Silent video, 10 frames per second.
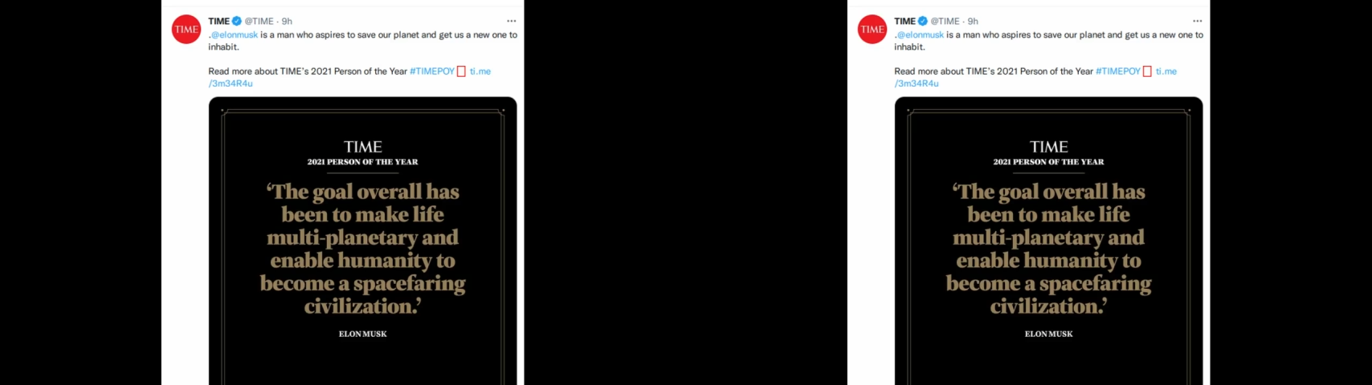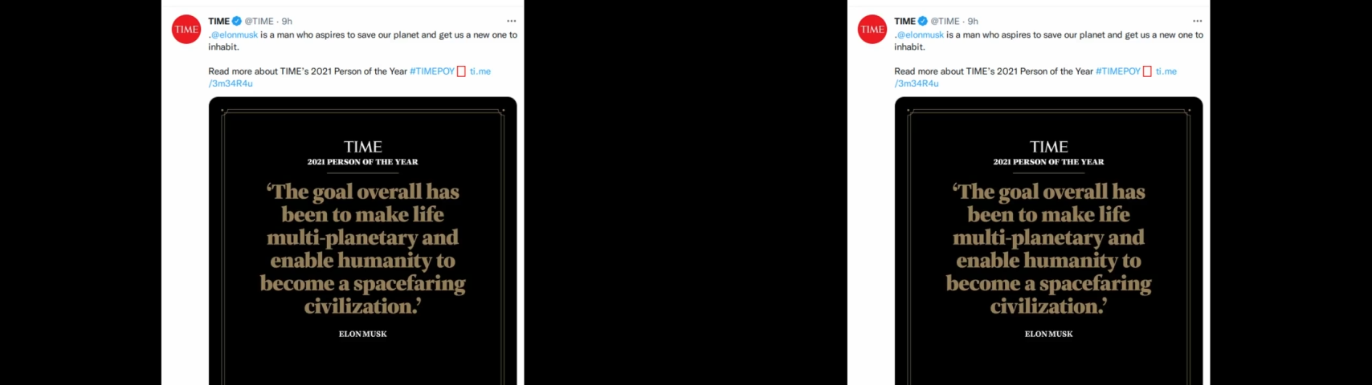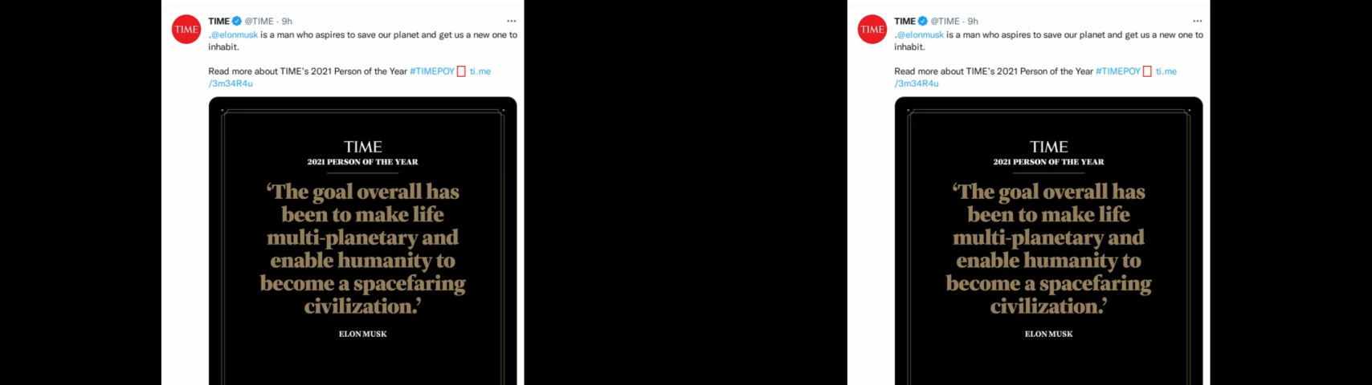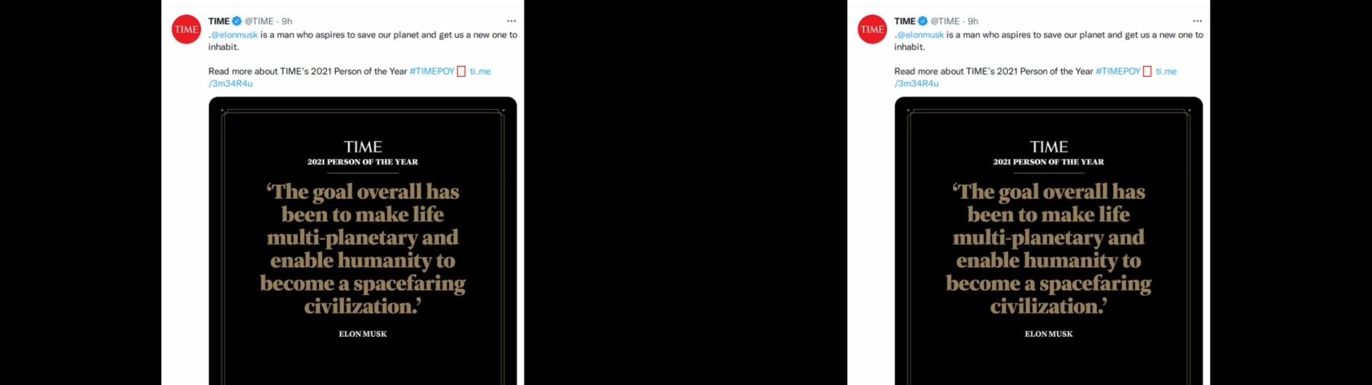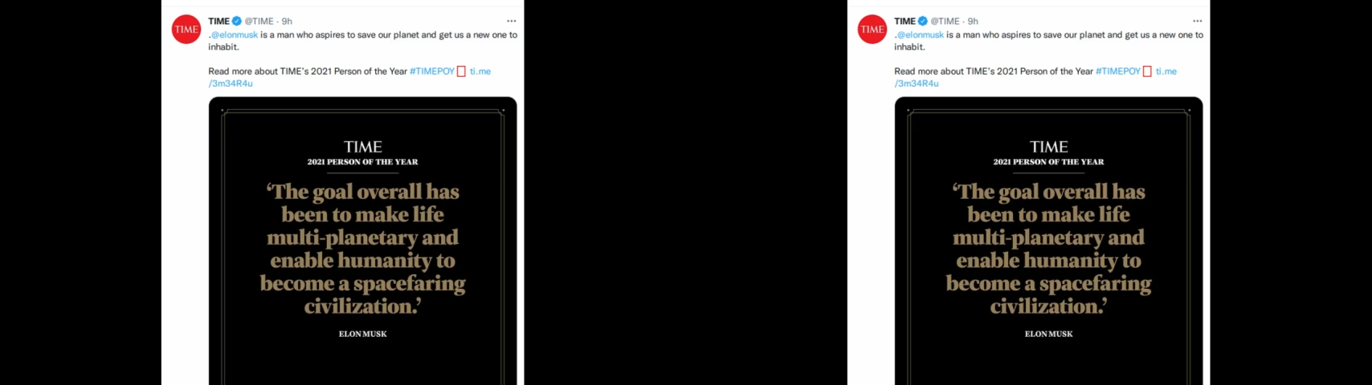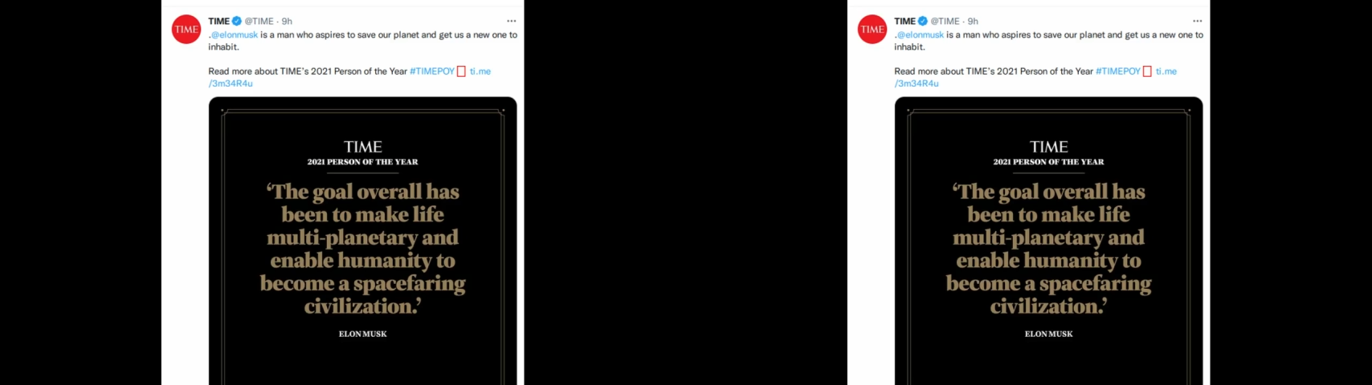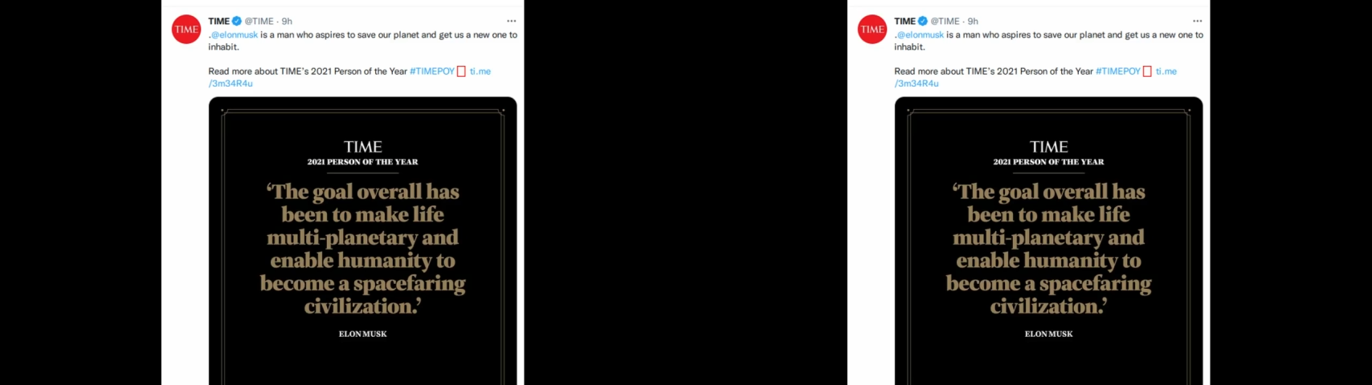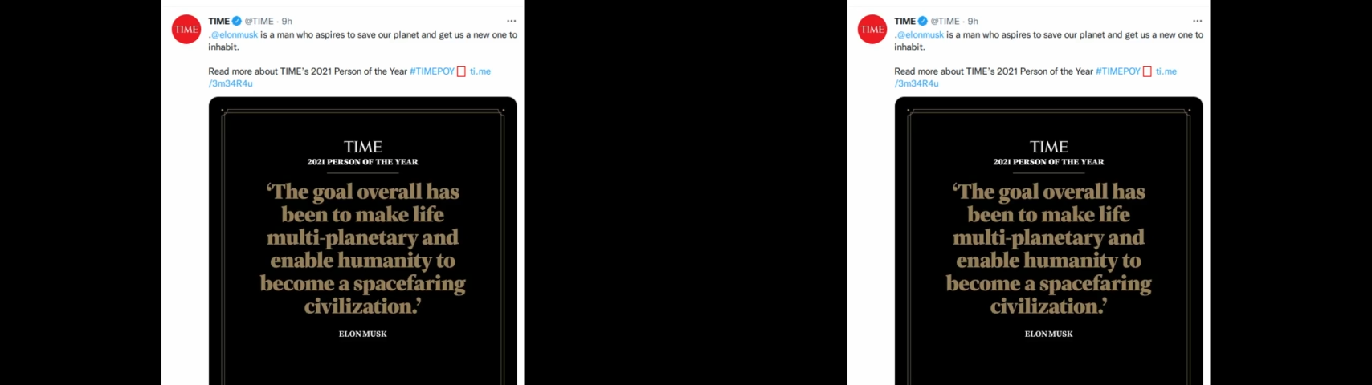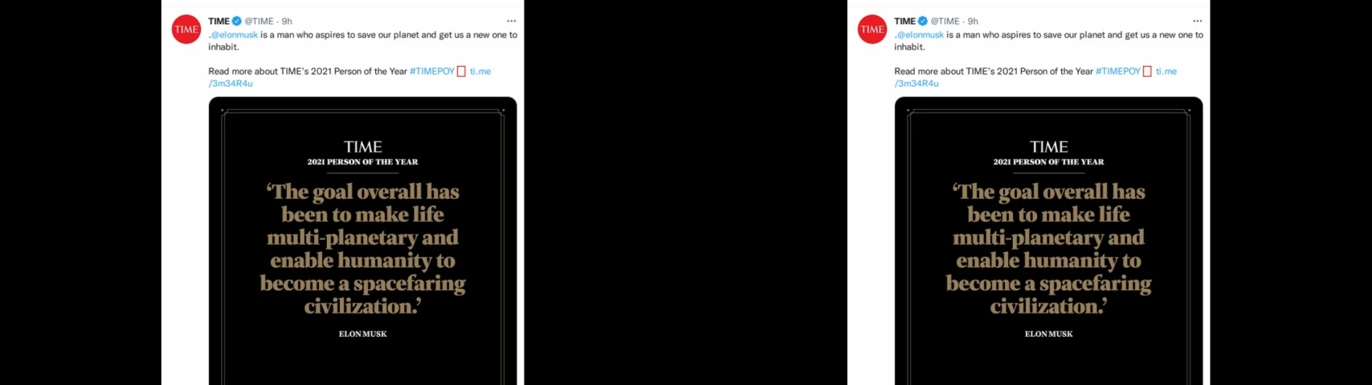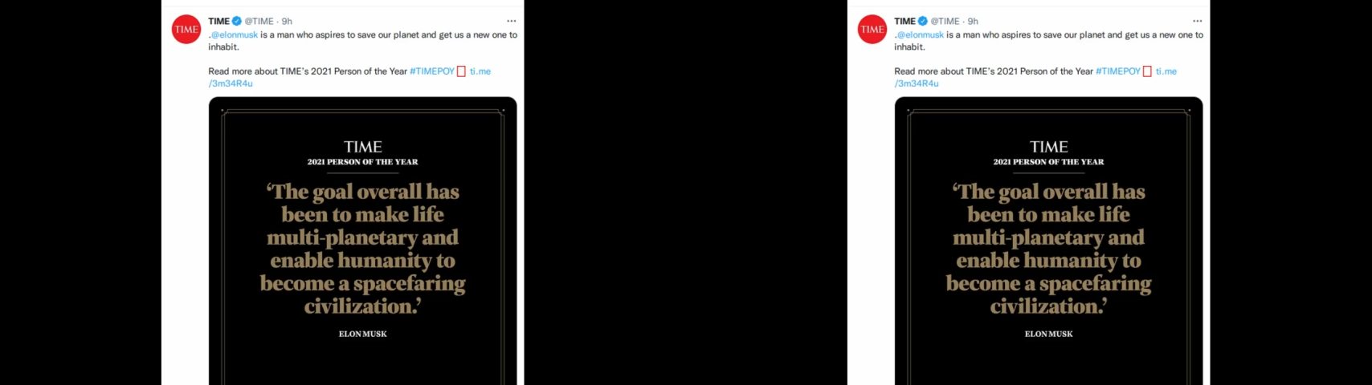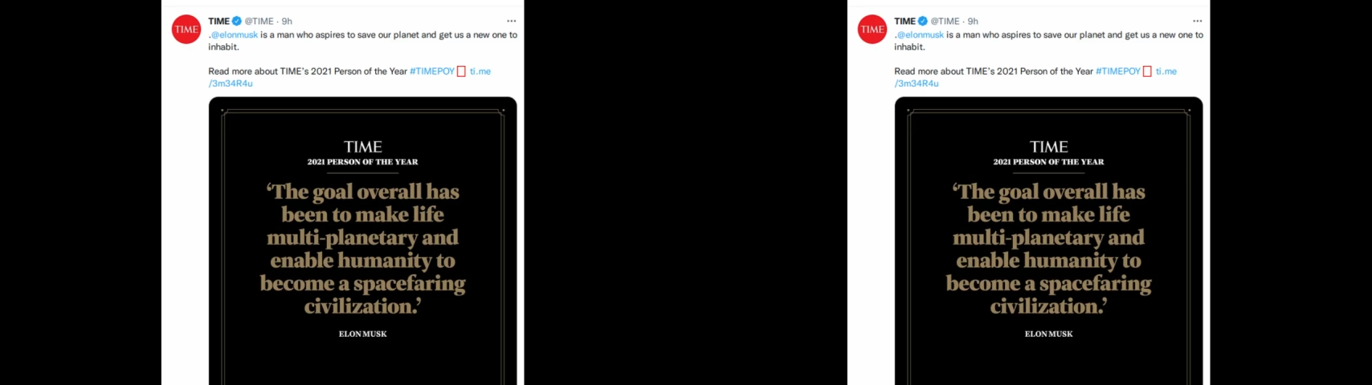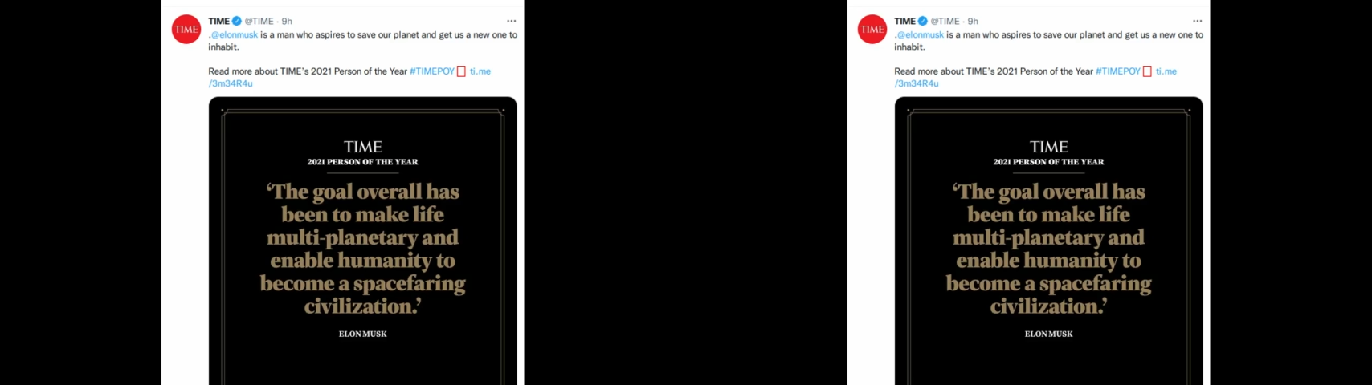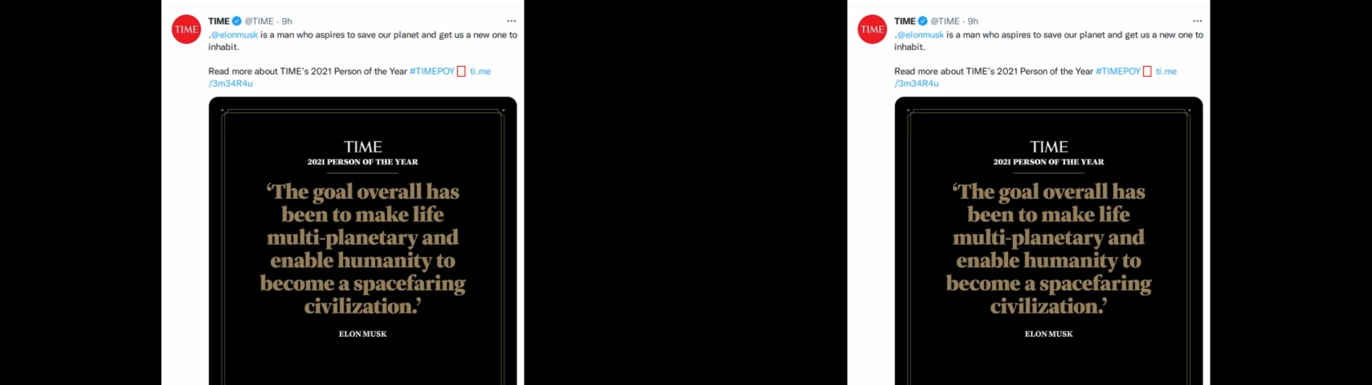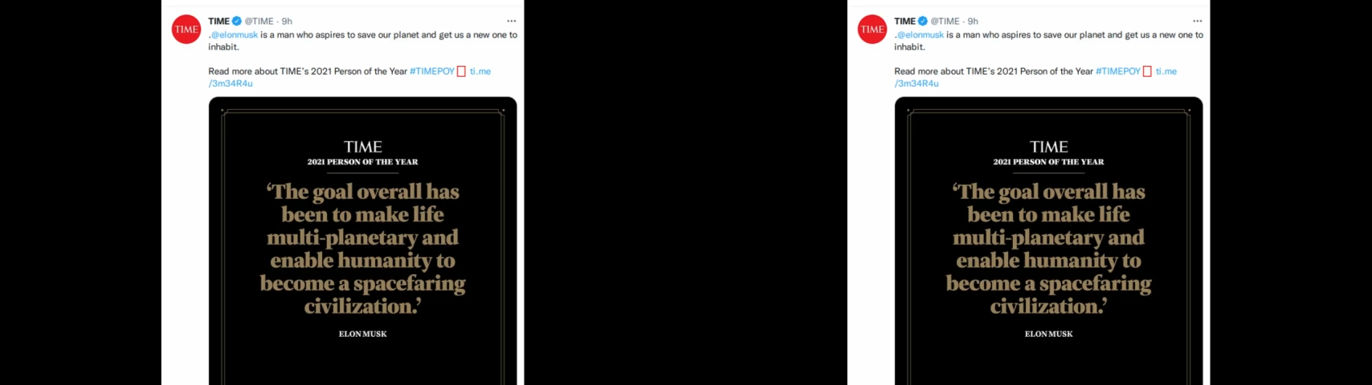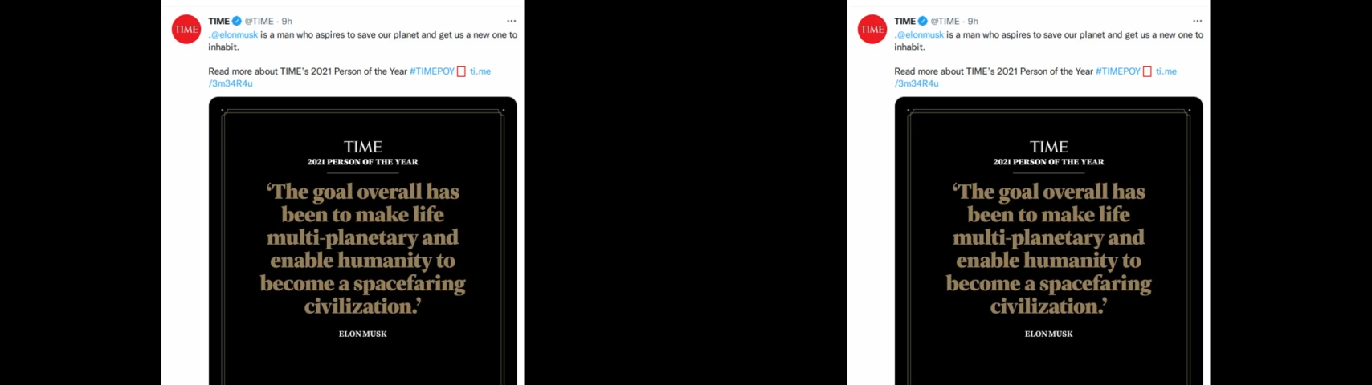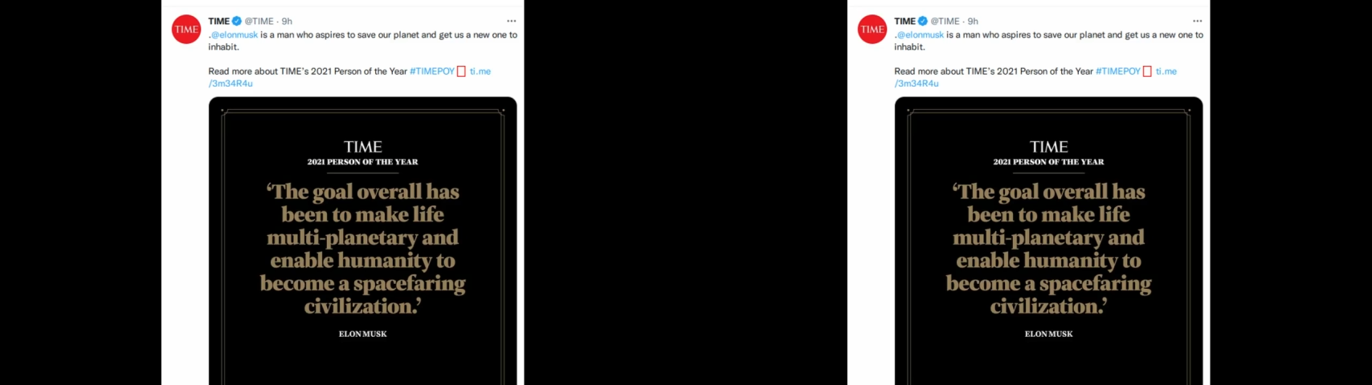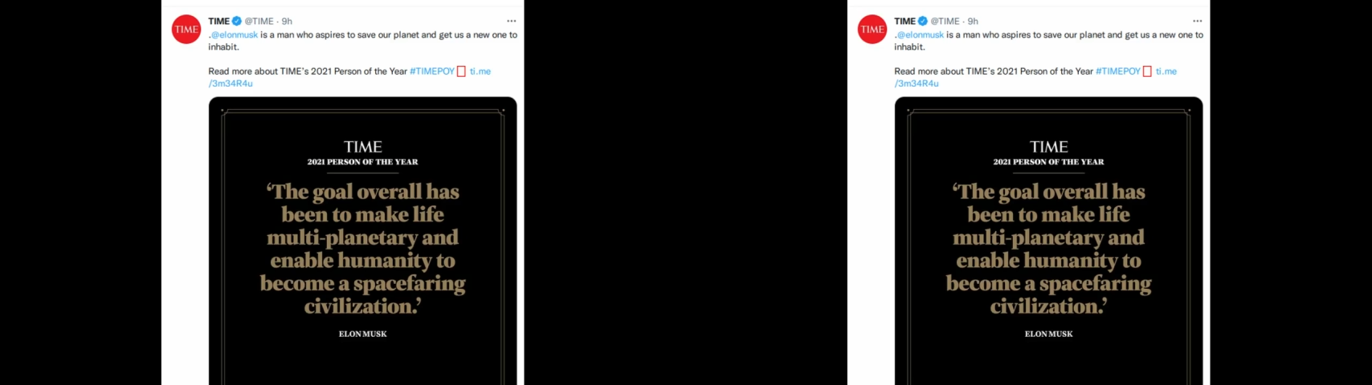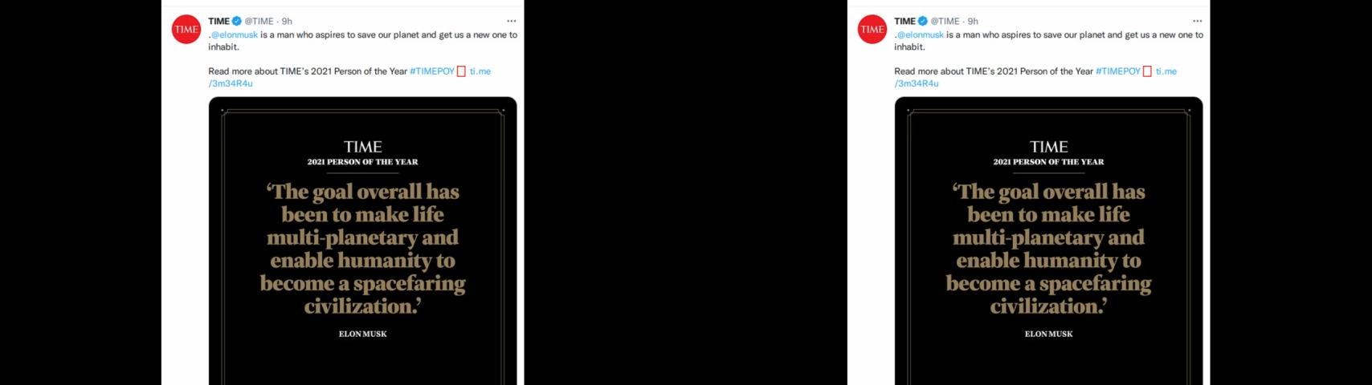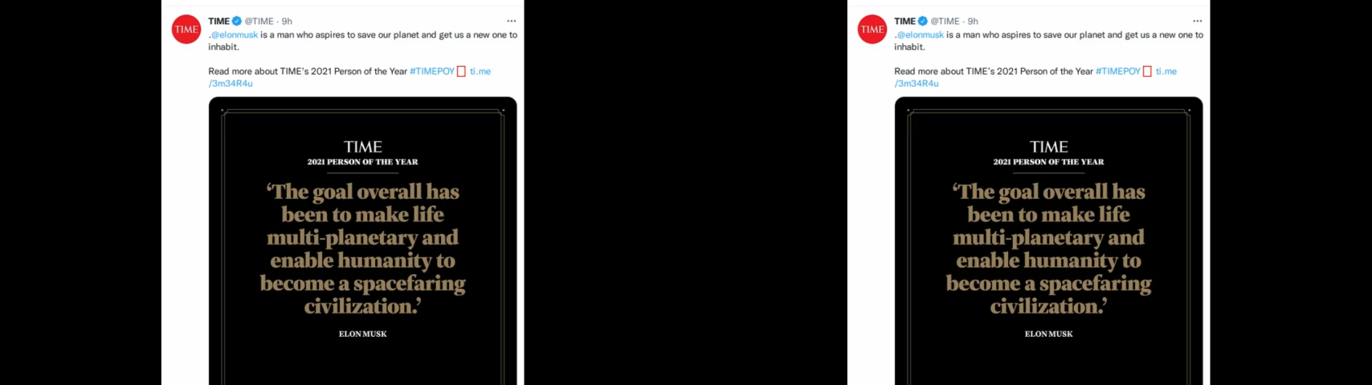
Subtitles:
[unreadable: no face in view]